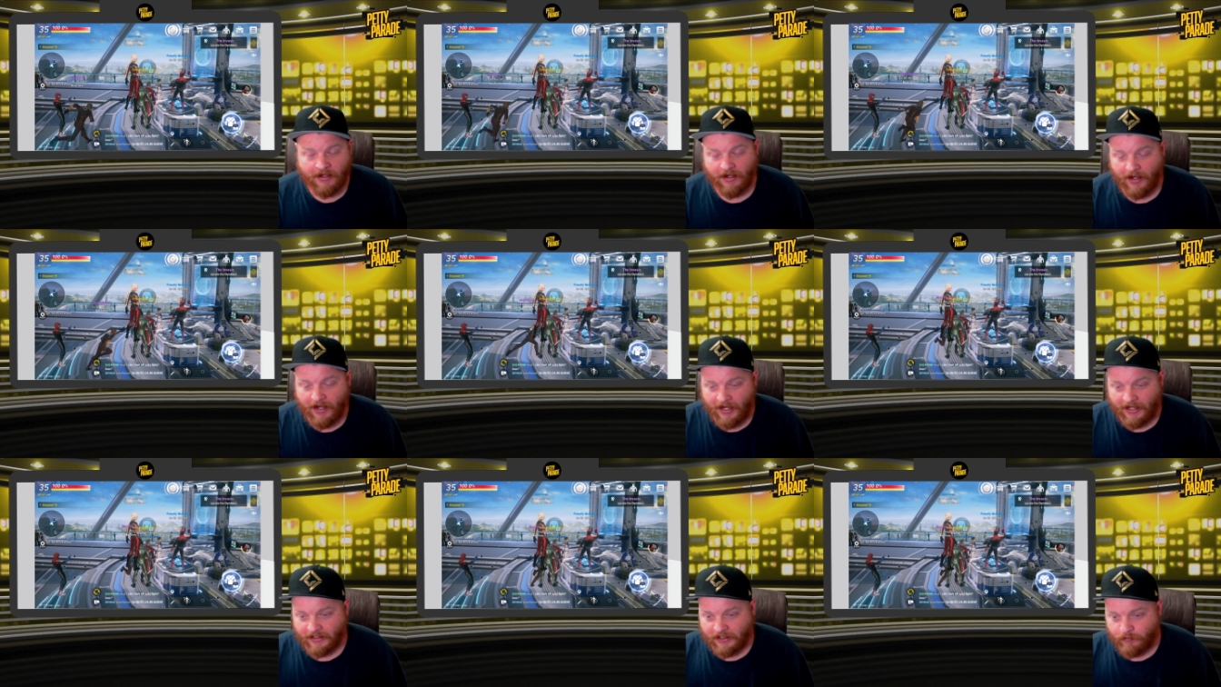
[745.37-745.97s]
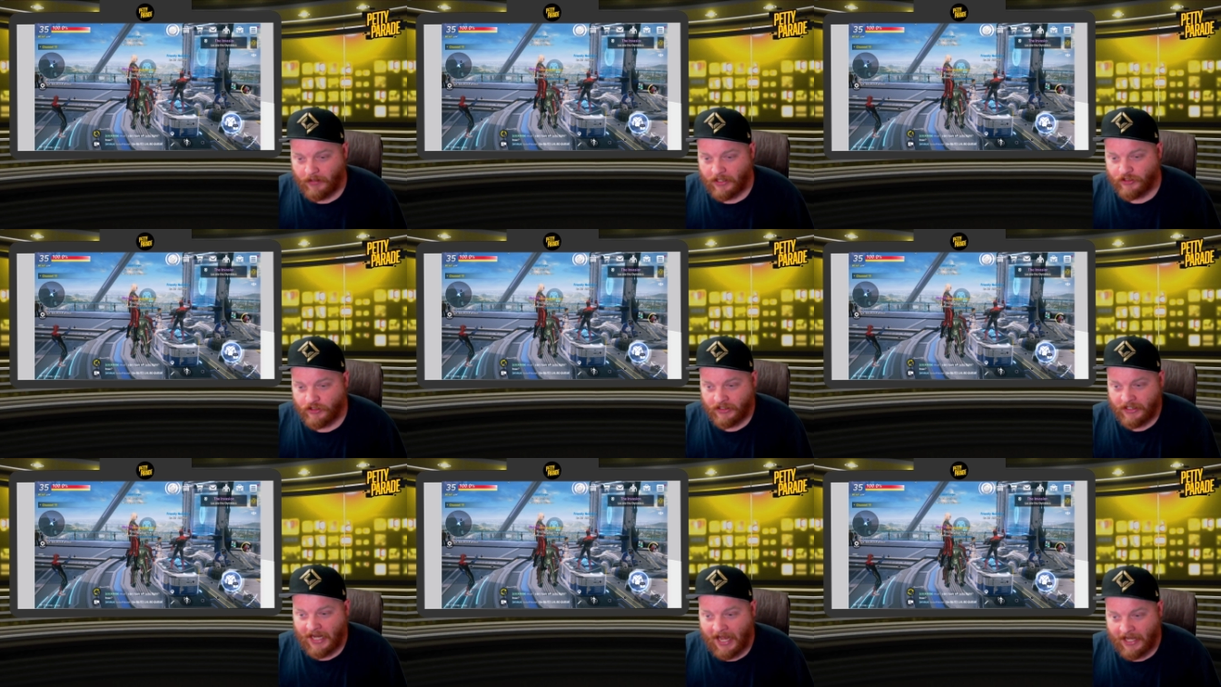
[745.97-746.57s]

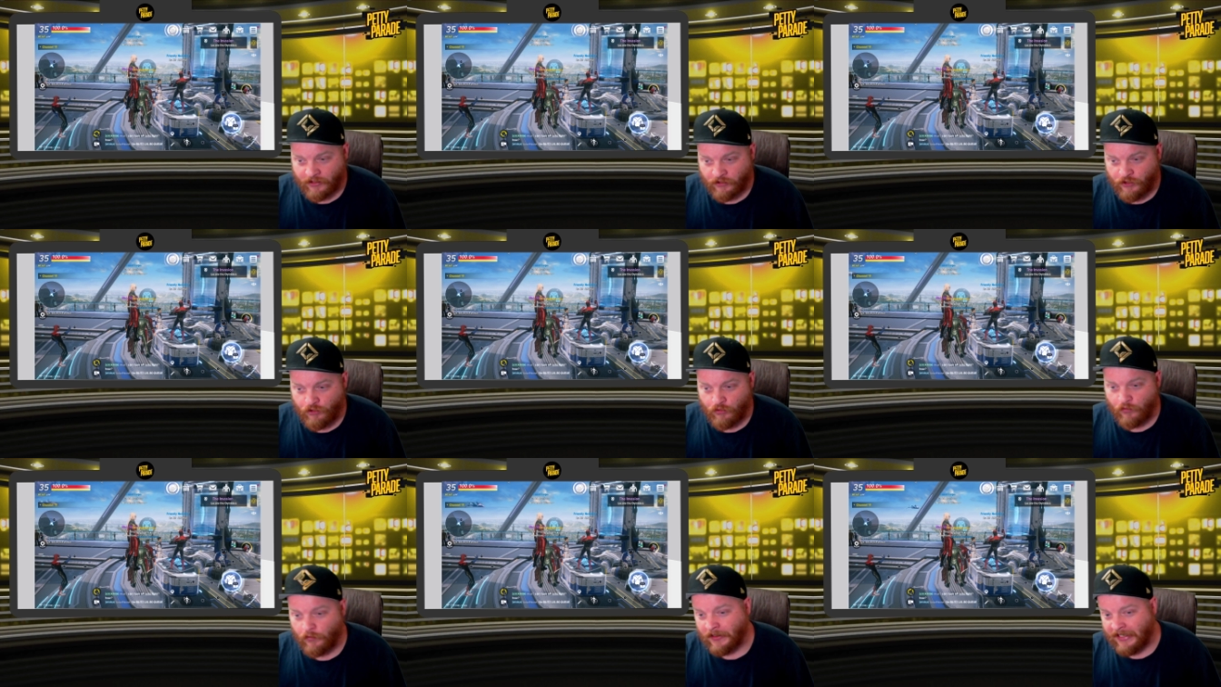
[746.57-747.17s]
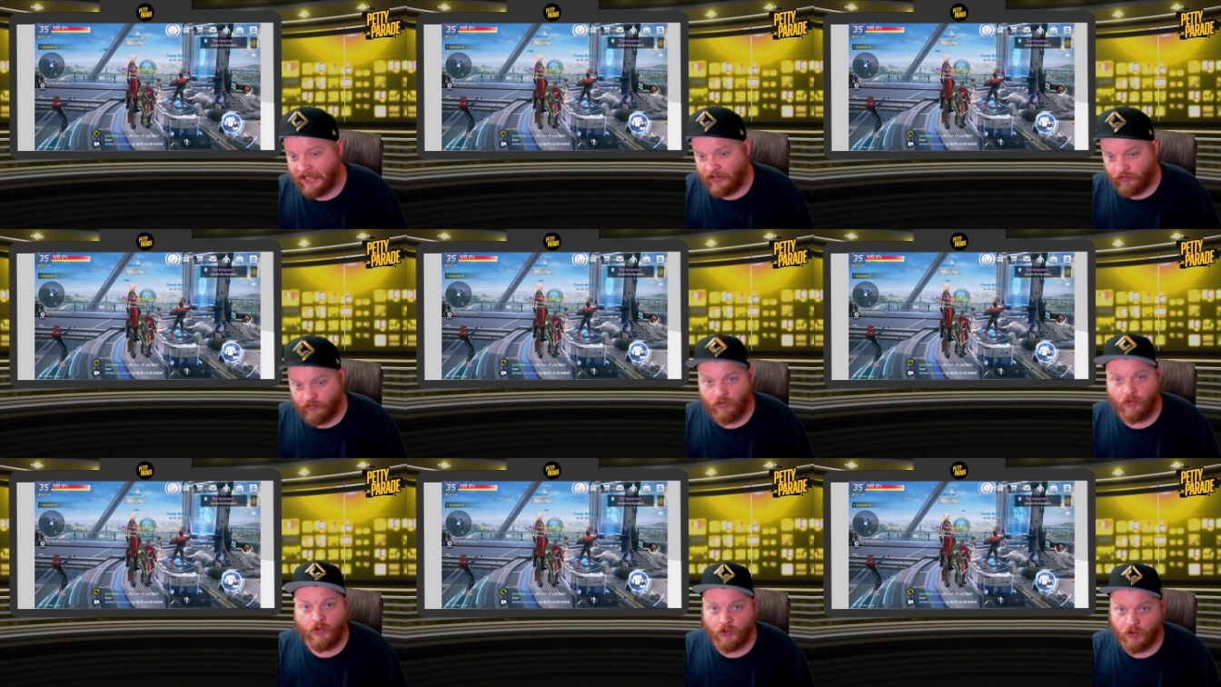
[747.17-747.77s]
Especially as you get
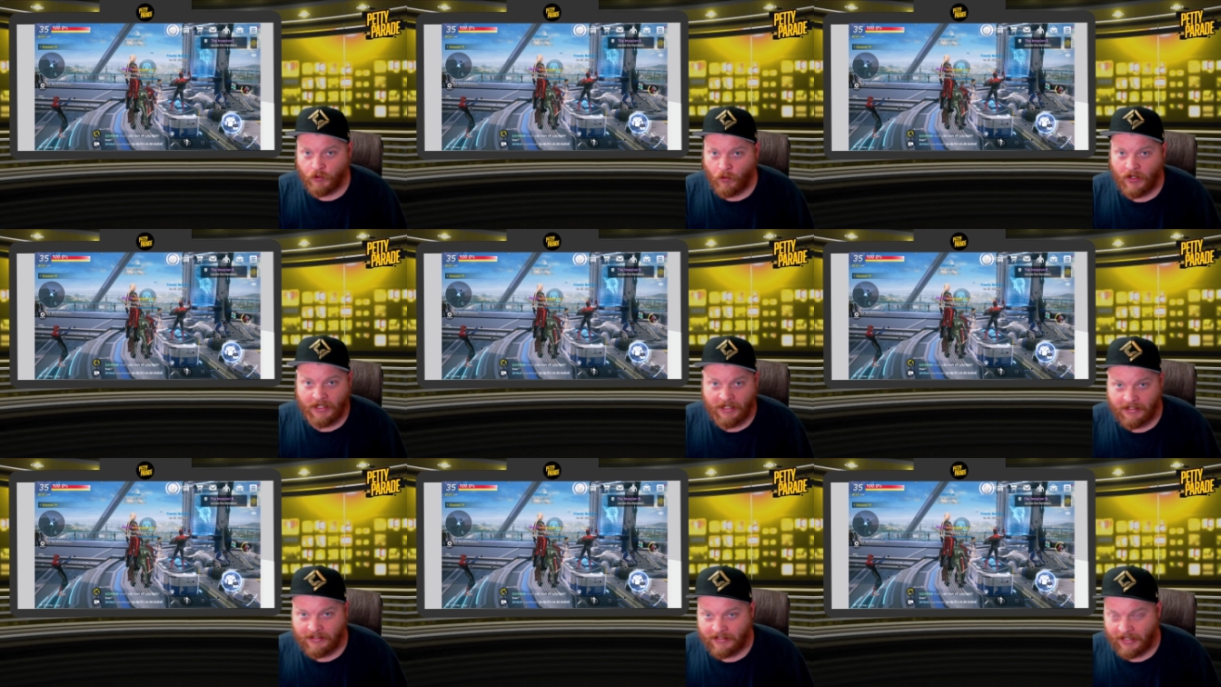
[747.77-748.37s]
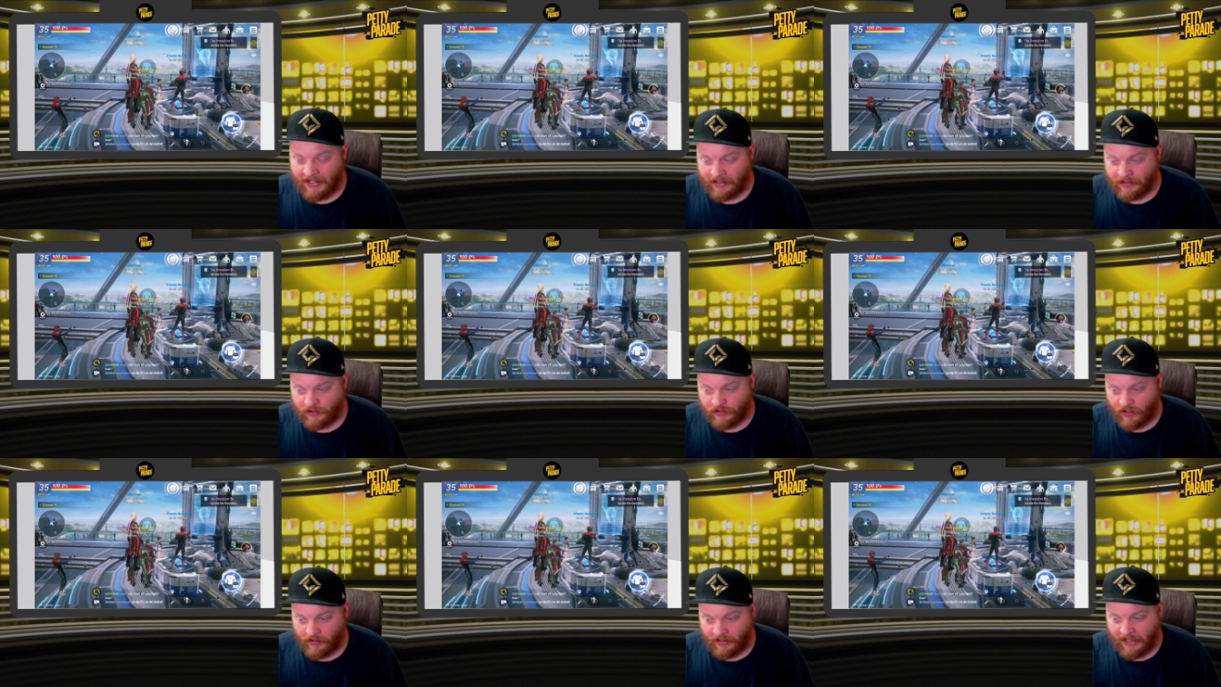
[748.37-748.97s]
through your 20s and
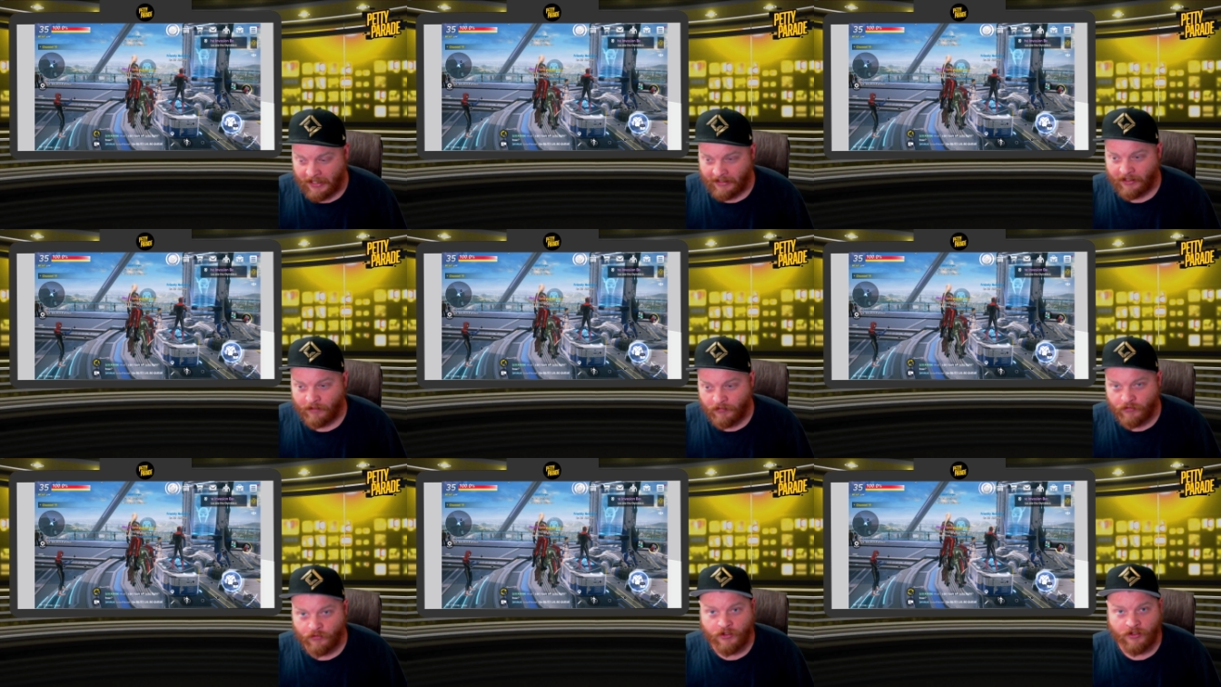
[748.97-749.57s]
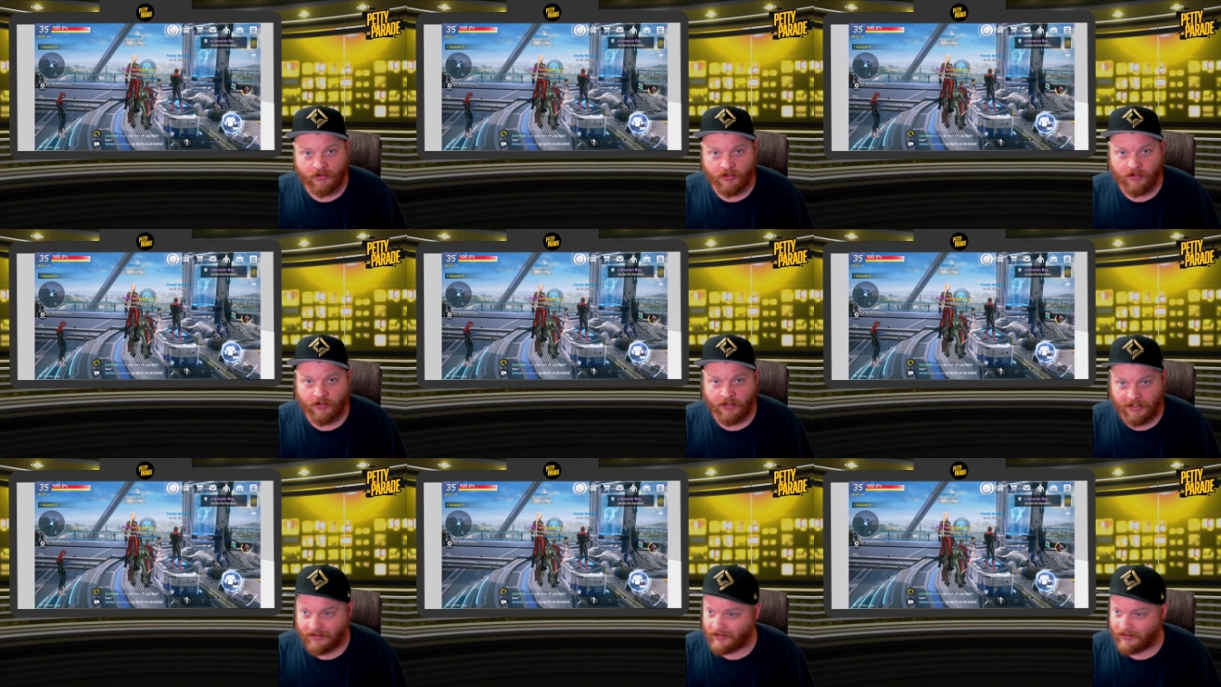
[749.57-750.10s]
start hitting them through your 30s,